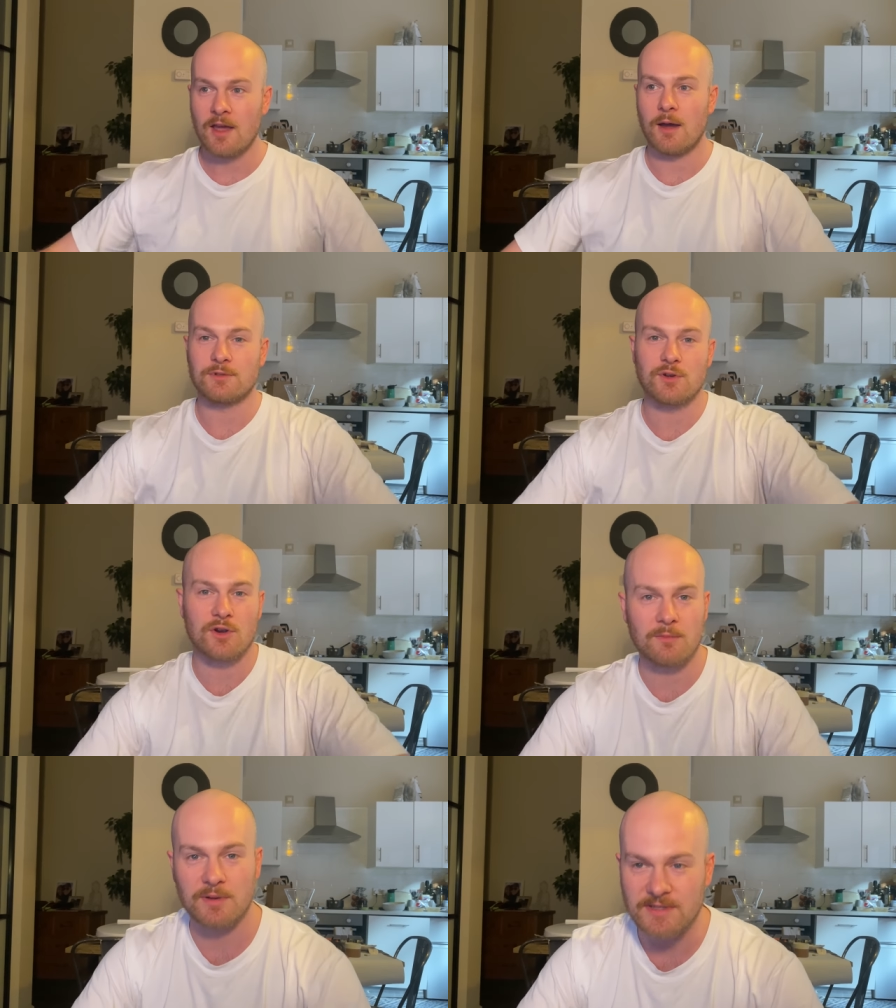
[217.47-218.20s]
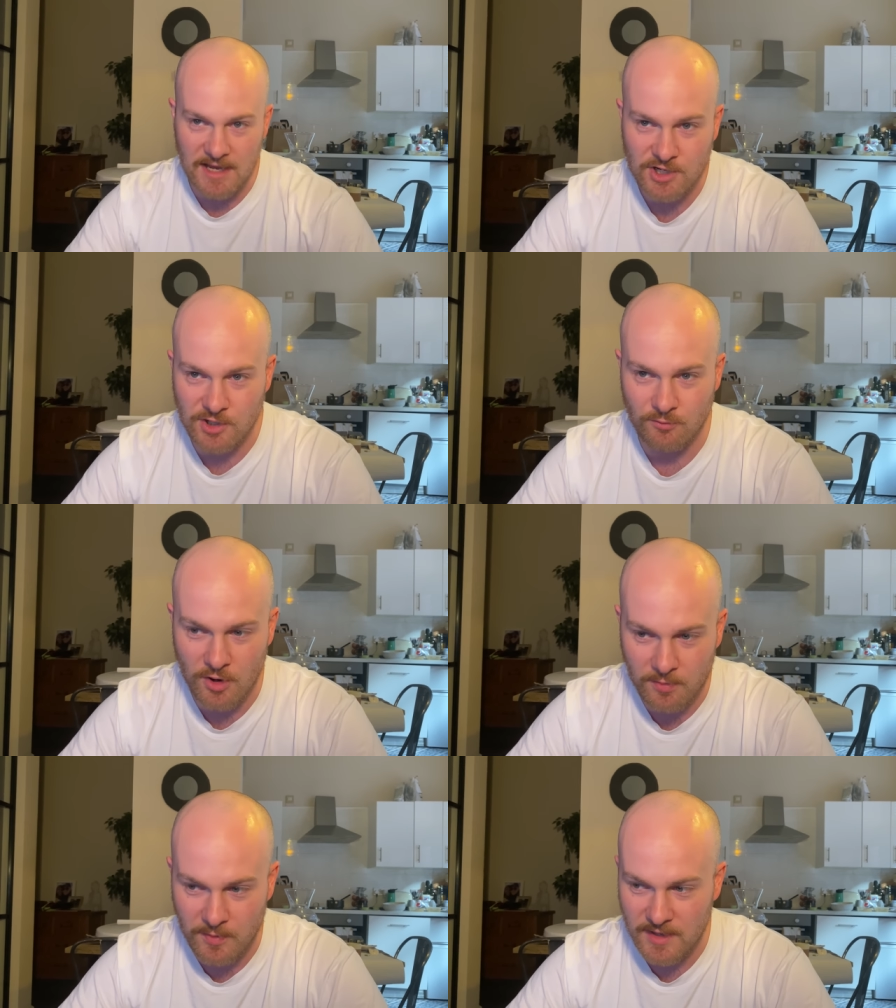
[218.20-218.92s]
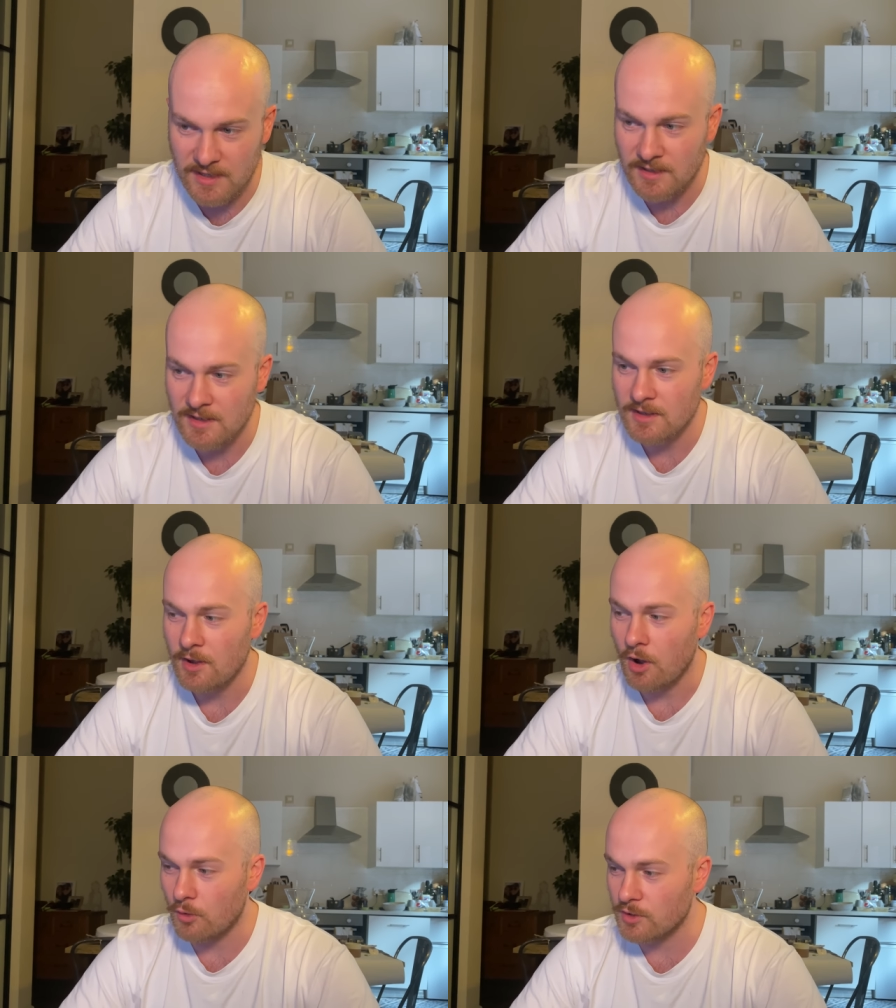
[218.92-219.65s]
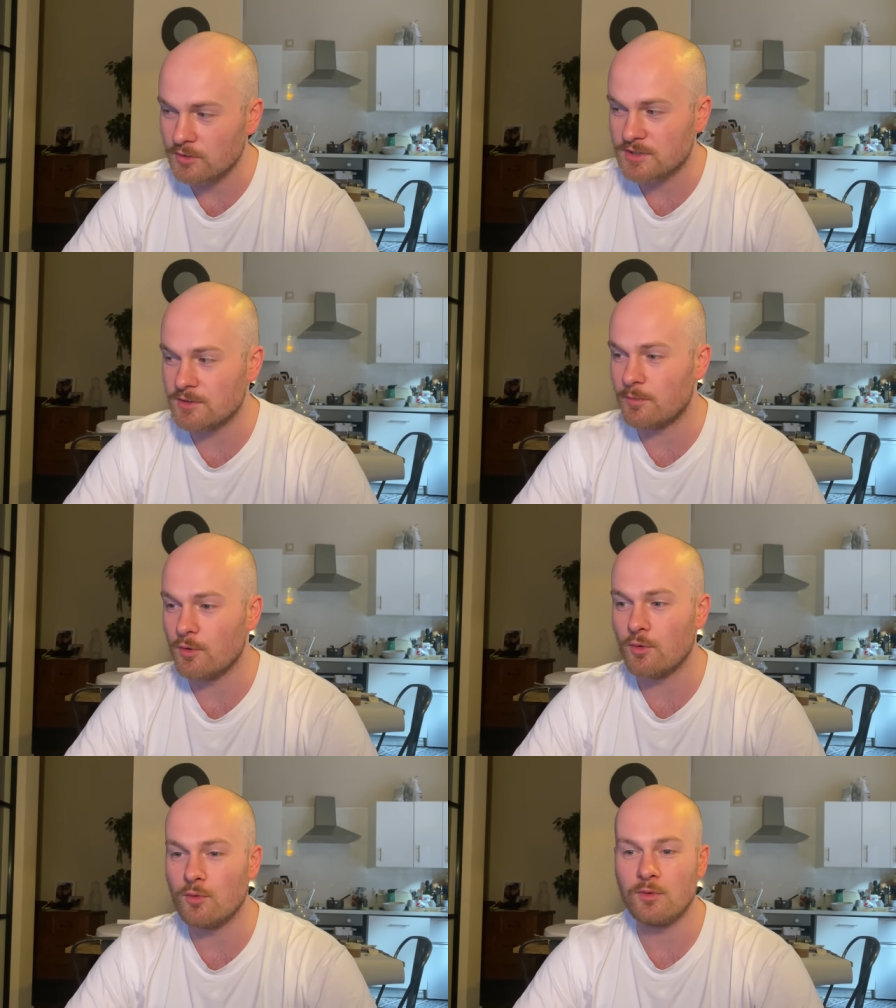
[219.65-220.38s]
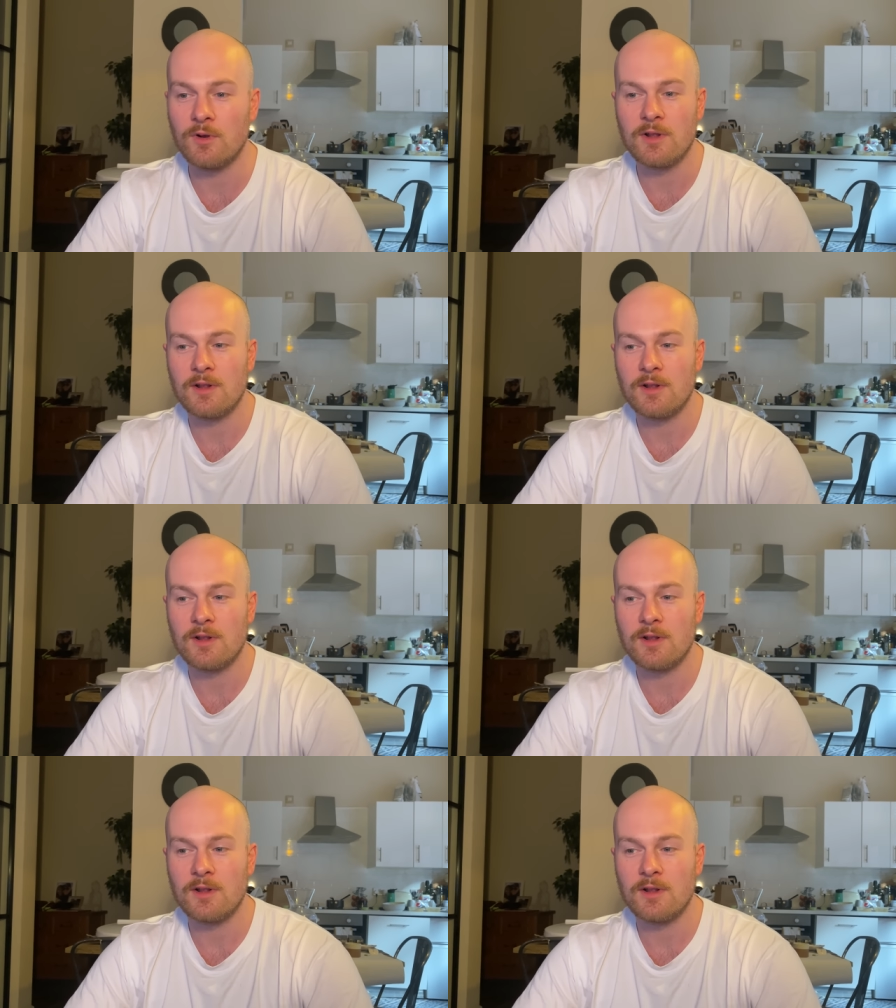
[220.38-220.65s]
I'm talking possession rugby, holding onto the ball,